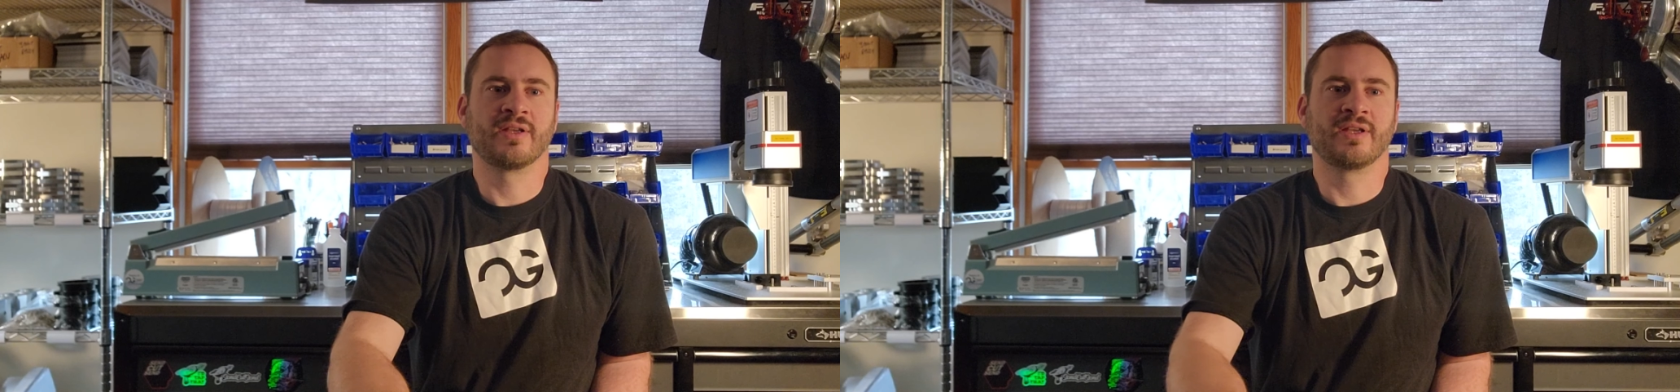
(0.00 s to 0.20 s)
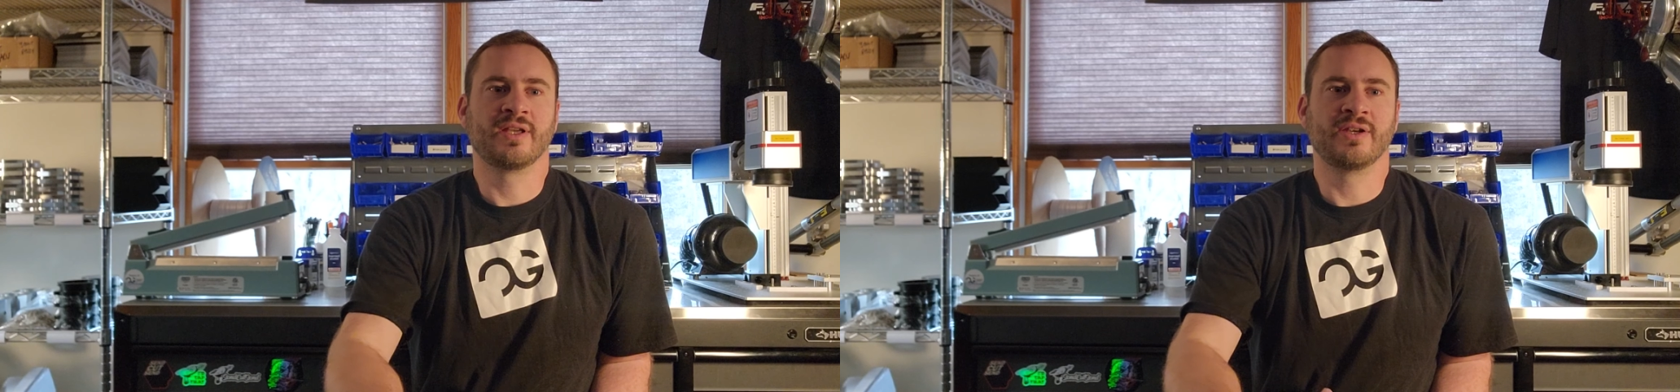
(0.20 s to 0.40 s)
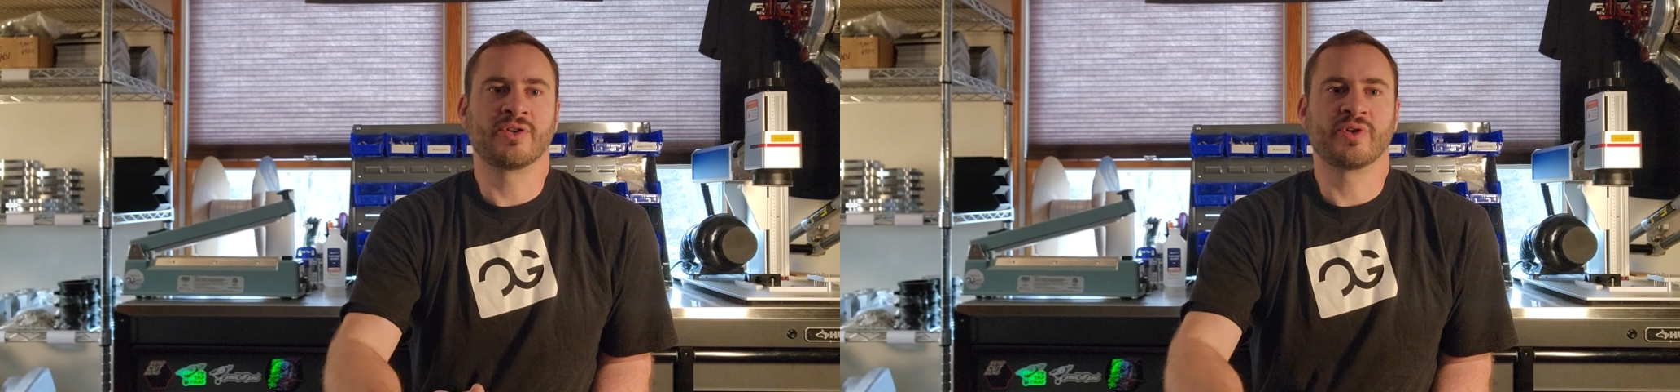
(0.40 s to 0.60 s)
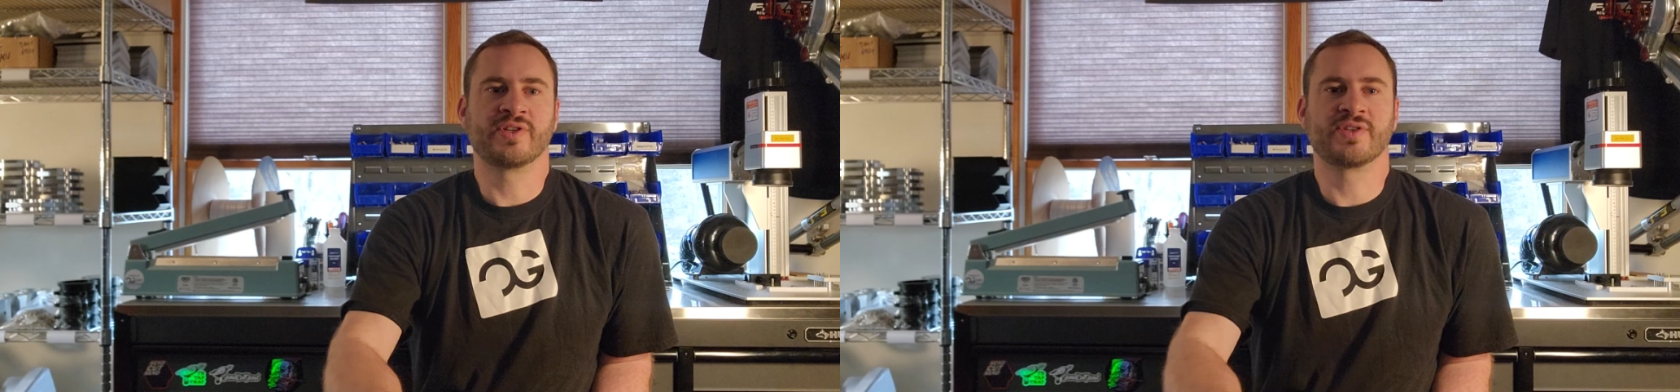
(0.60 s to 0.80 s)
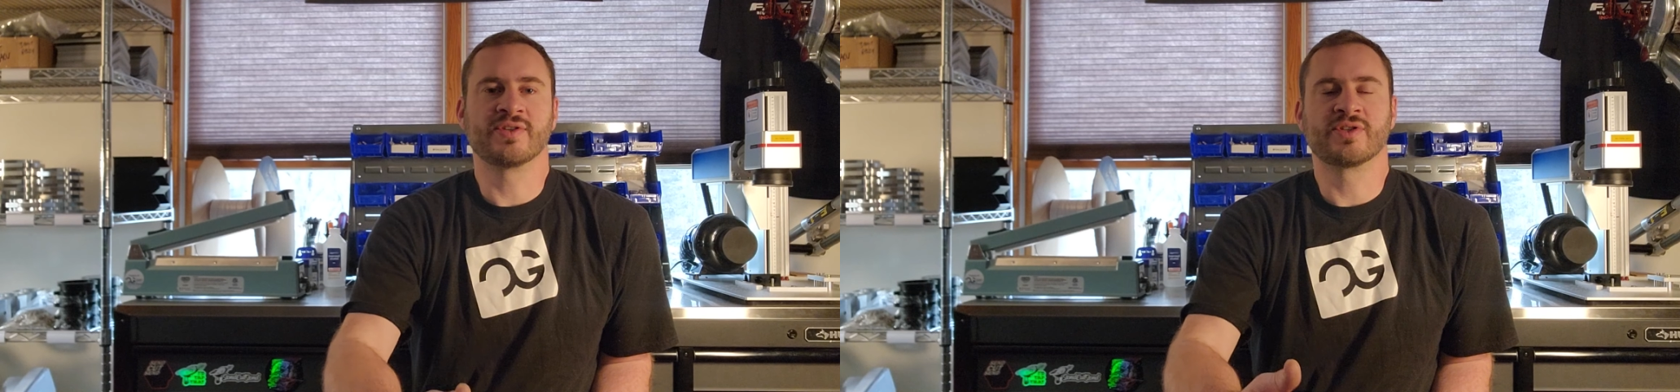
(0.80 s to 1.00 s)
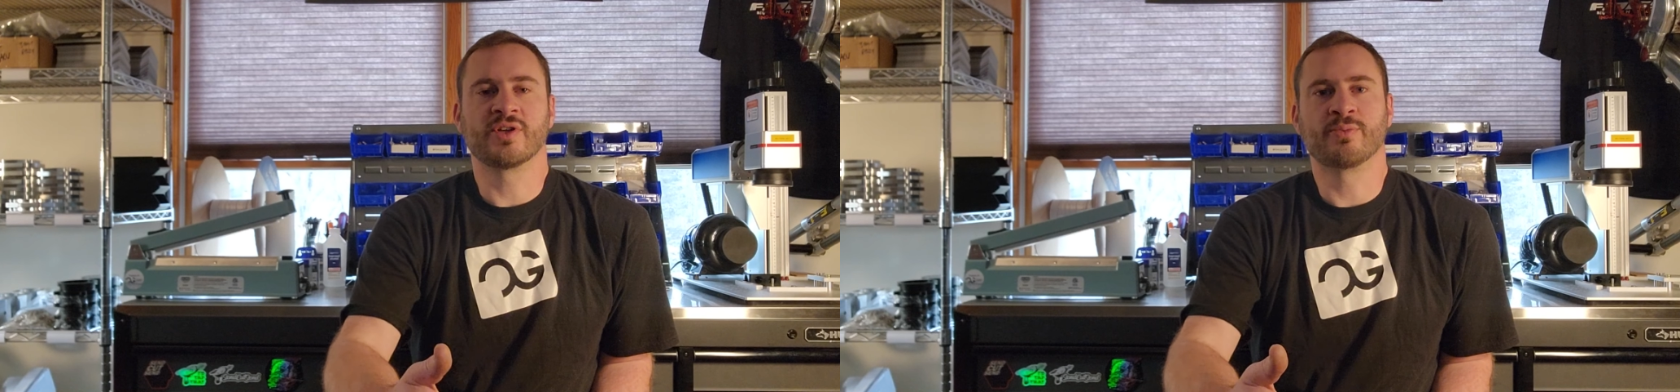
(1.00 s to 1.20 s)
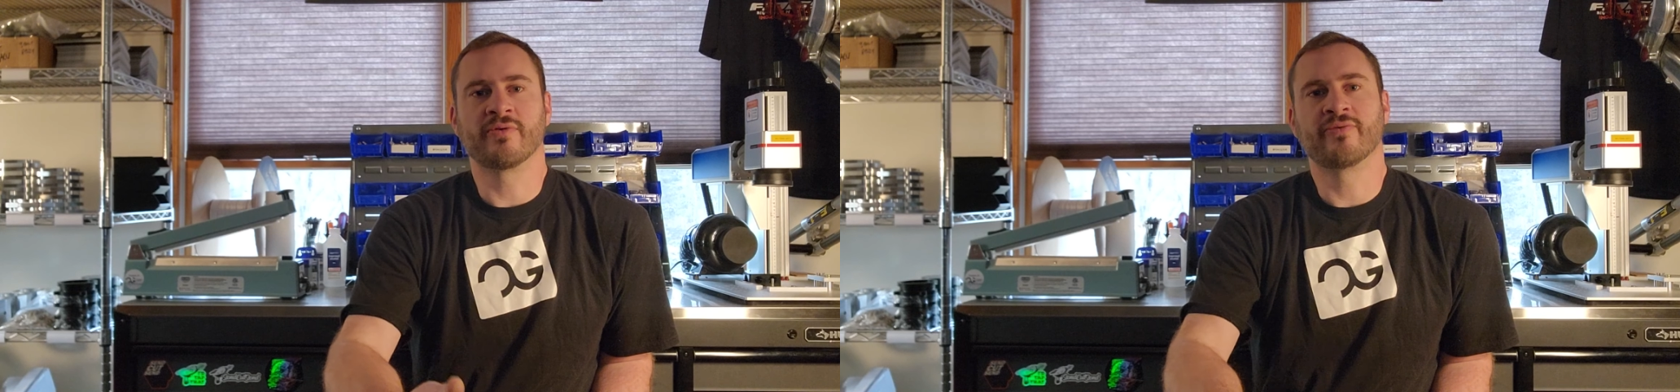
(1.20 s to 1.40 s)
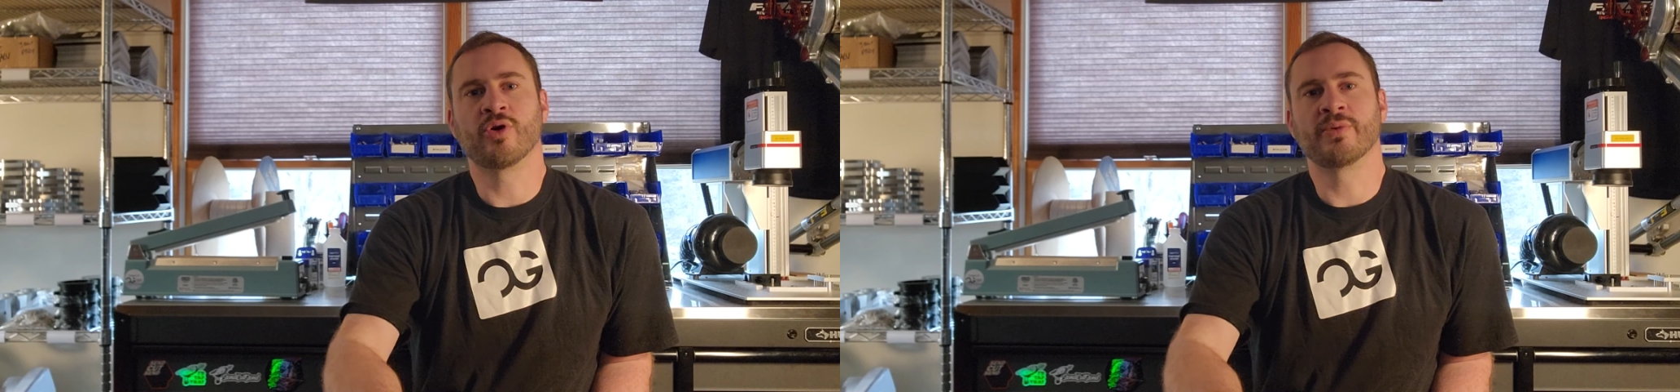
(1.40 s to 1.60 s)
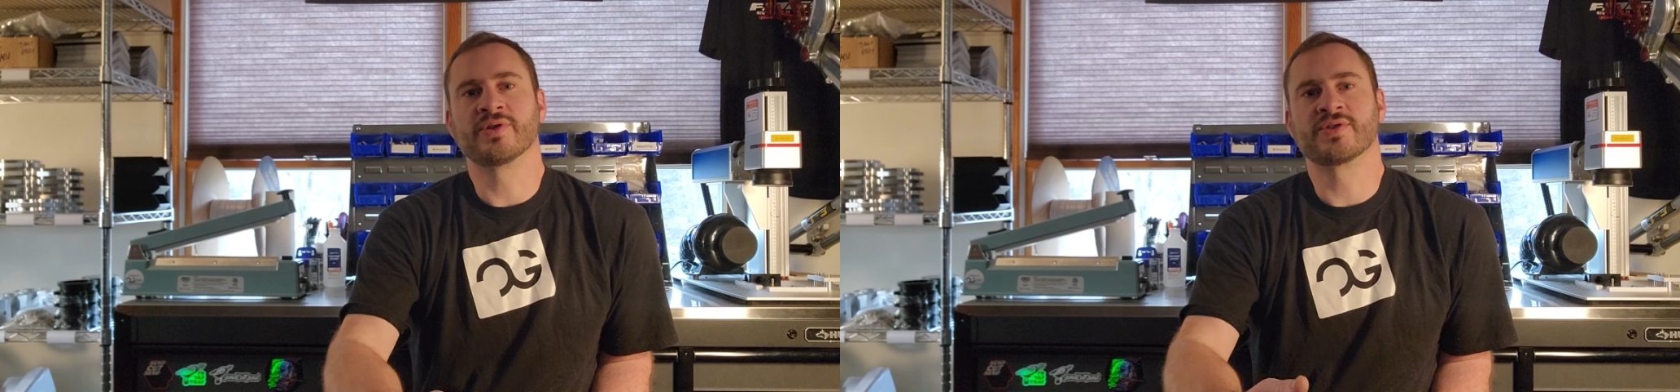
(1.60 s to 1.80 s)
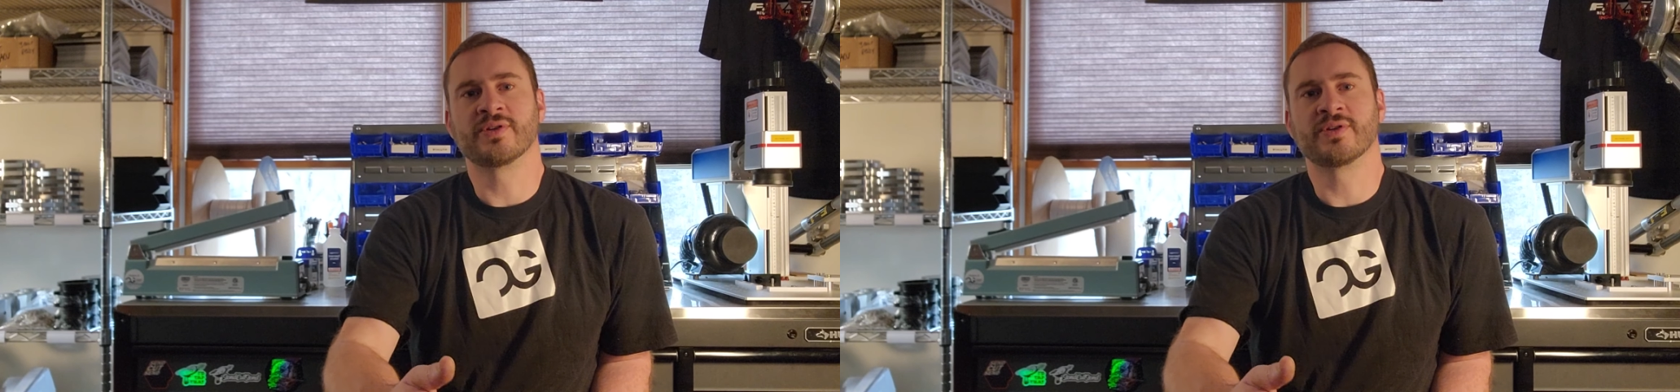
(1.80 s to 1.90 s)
increases the performance